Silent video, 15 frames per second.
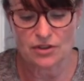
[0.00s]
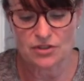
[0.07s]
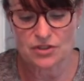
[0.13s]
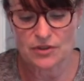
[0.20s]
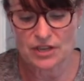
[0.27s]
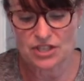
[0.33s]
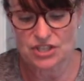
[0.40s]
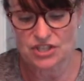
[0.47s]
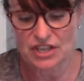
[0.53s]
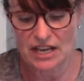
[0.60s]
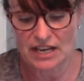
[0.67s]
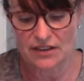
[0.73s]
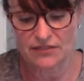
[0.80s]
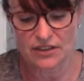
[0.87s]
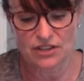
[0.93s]
So I just
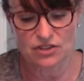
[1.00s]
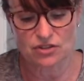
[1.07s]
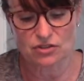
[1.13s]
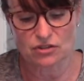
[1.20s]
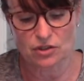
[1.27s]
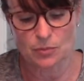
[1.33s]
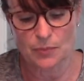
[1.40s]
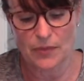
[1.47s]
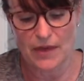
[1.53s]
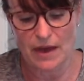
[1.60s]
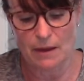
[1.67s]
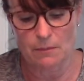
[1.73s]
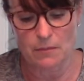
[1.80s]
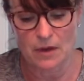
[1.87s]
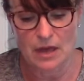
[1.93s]
kind of interloop
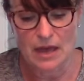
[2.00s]
them,